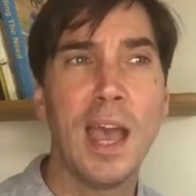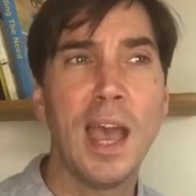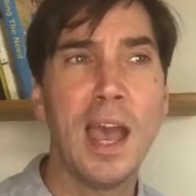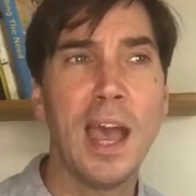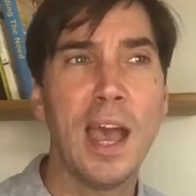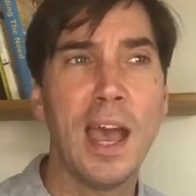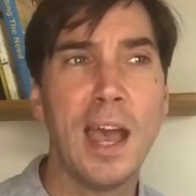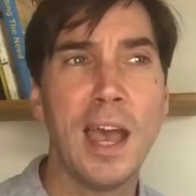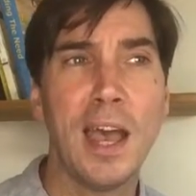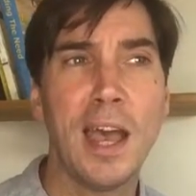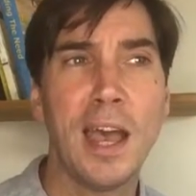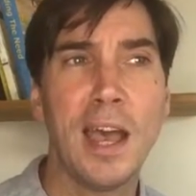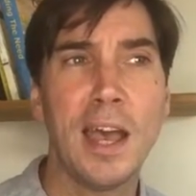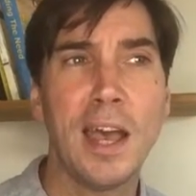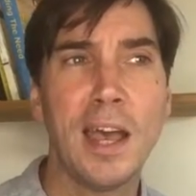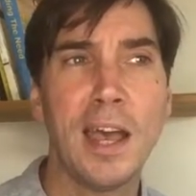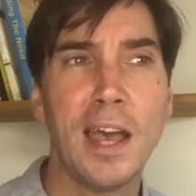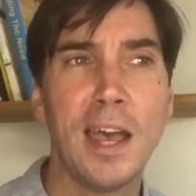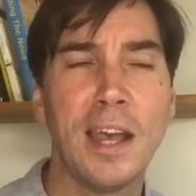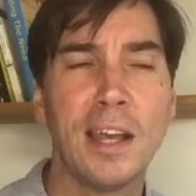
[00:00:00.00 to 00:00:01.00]

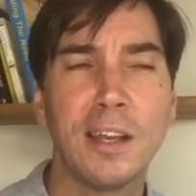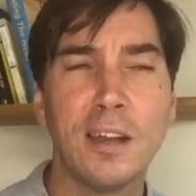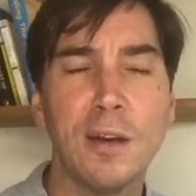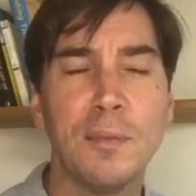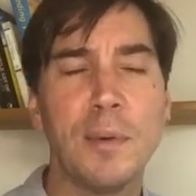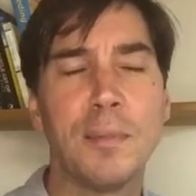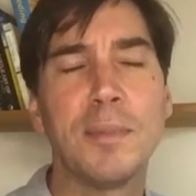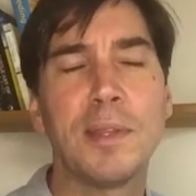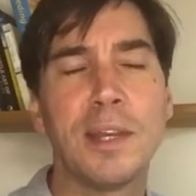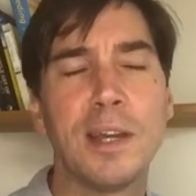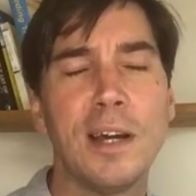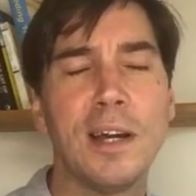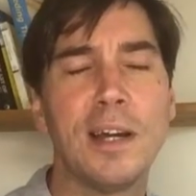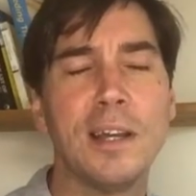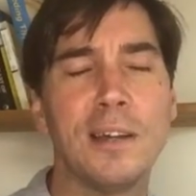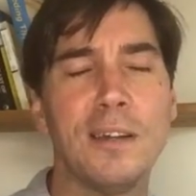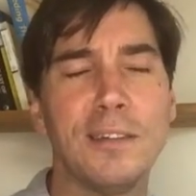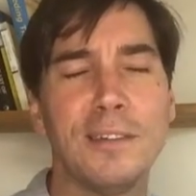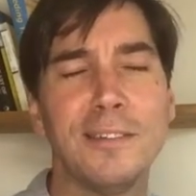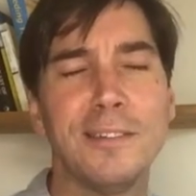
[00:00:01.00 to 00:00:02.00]
I can't remember the
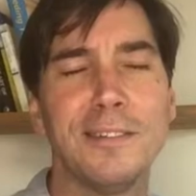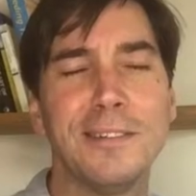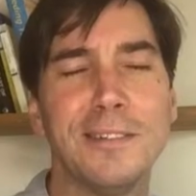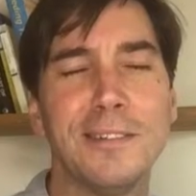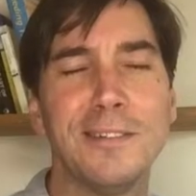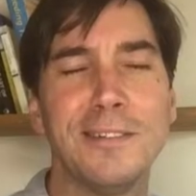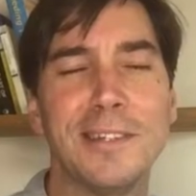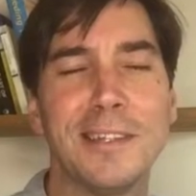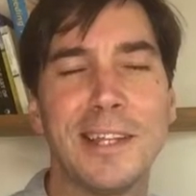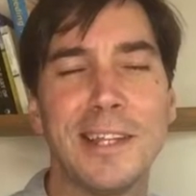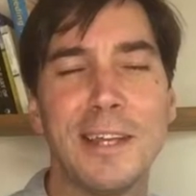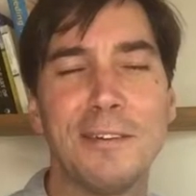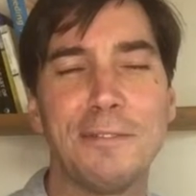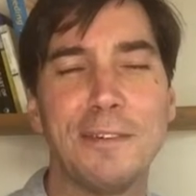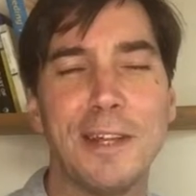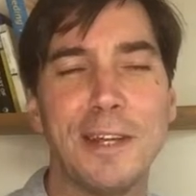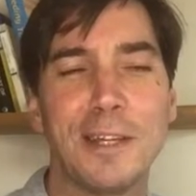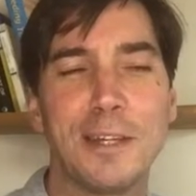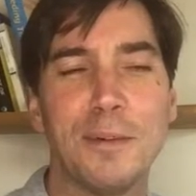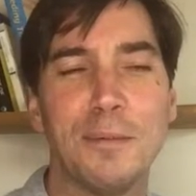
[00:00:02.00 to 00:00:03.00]
guy who did the left
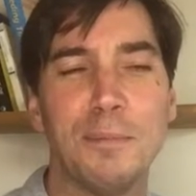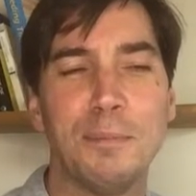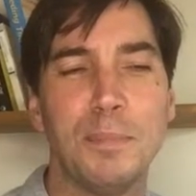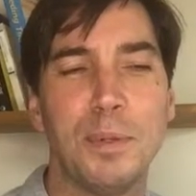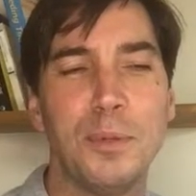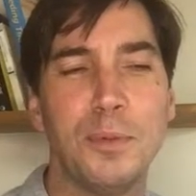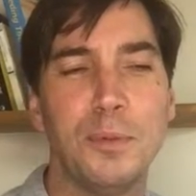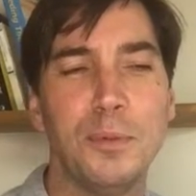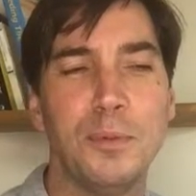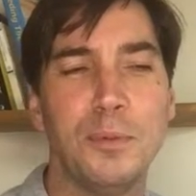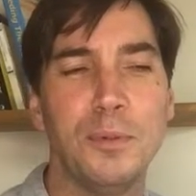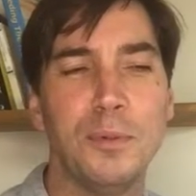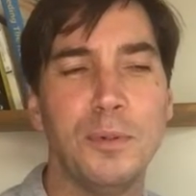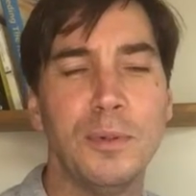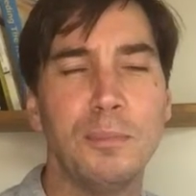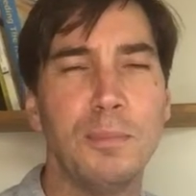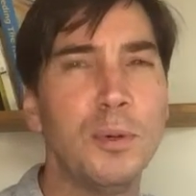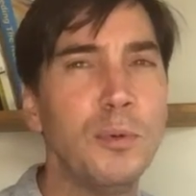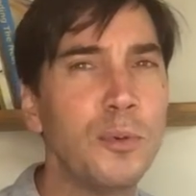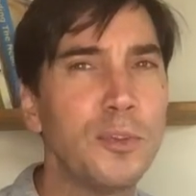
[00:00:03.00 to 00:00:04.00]
leg.
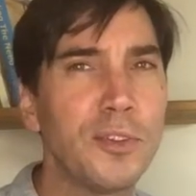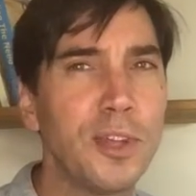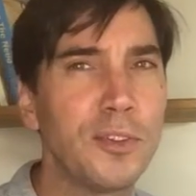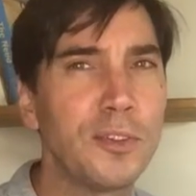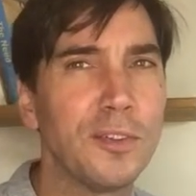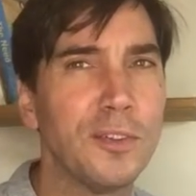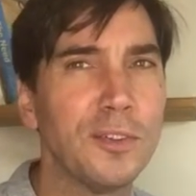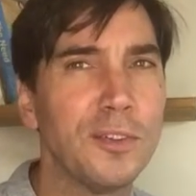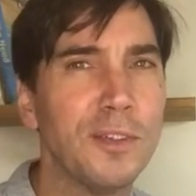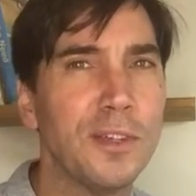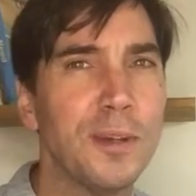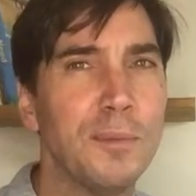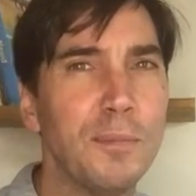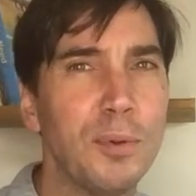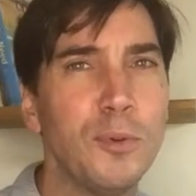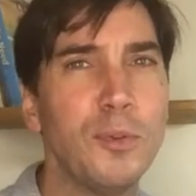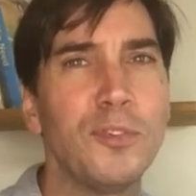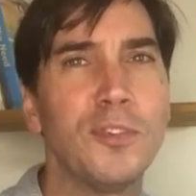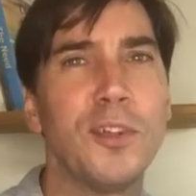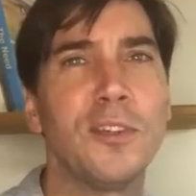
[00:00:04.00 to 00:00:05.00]
Paul Sutton.
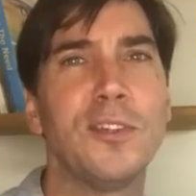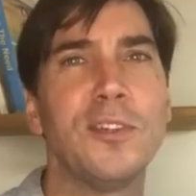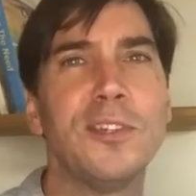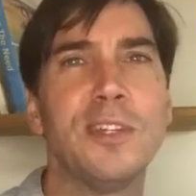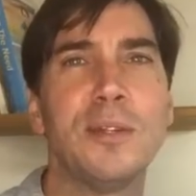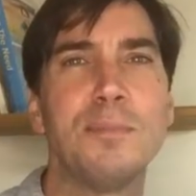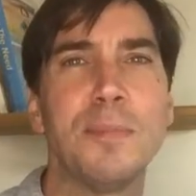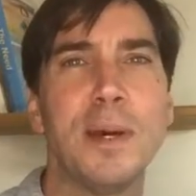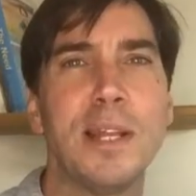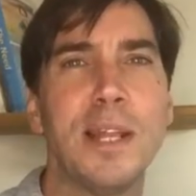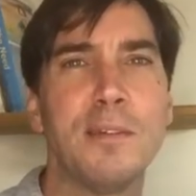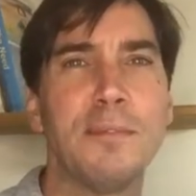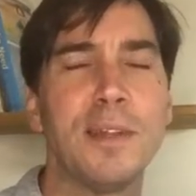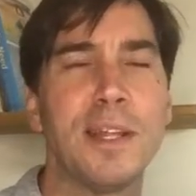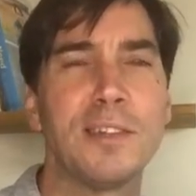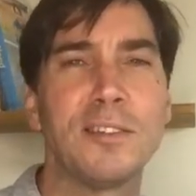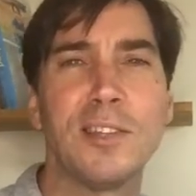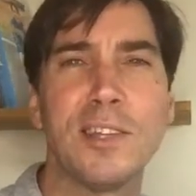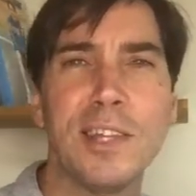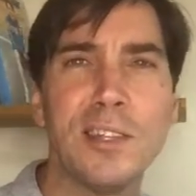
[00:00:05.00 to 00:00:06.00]
Paul Sutton did my left
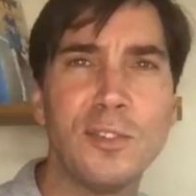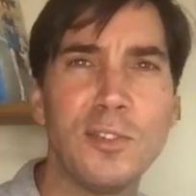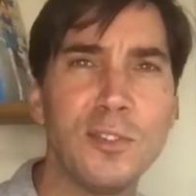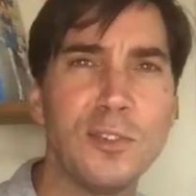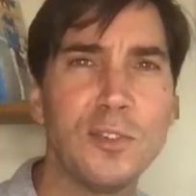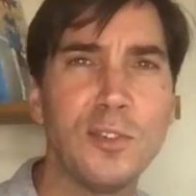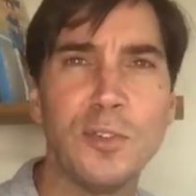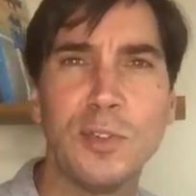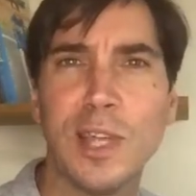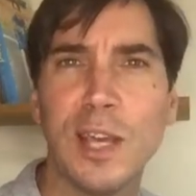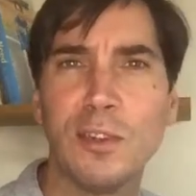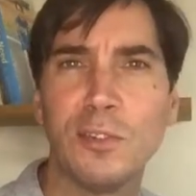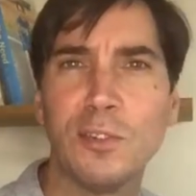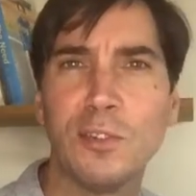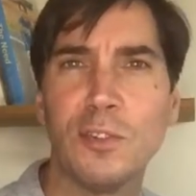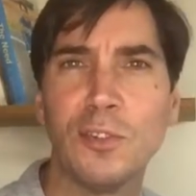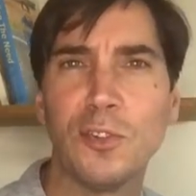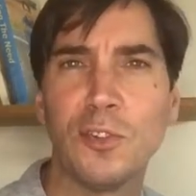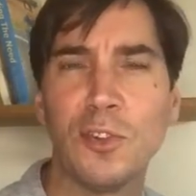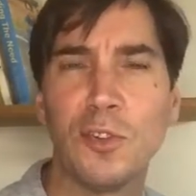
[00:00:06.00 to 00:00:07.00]
leg. So this is
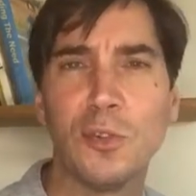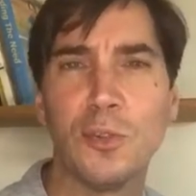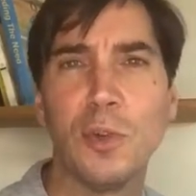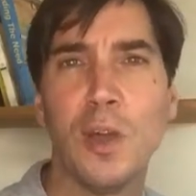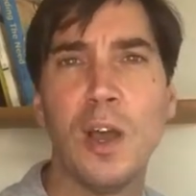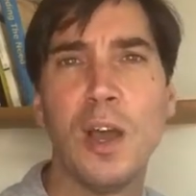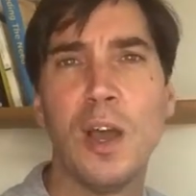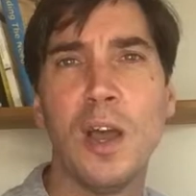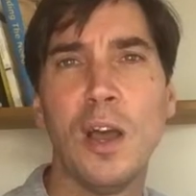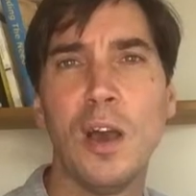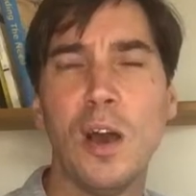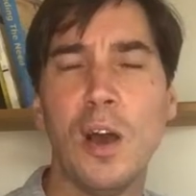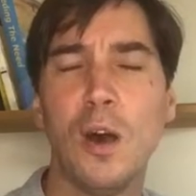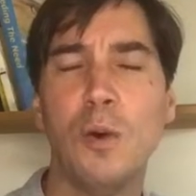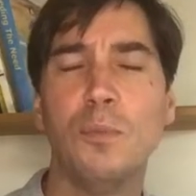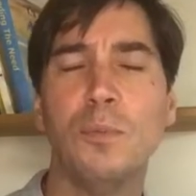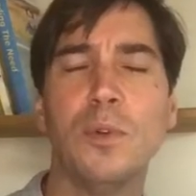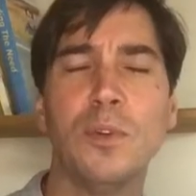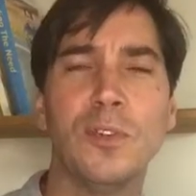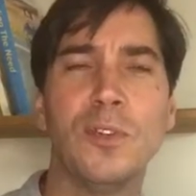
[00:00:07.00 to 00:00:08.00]
2002
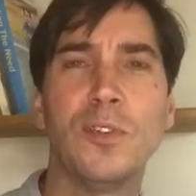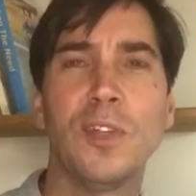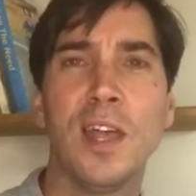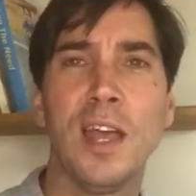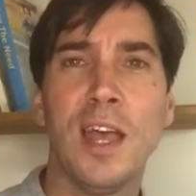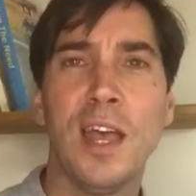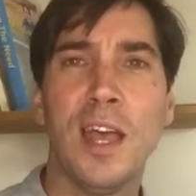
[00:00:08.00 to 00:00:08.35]
onwards.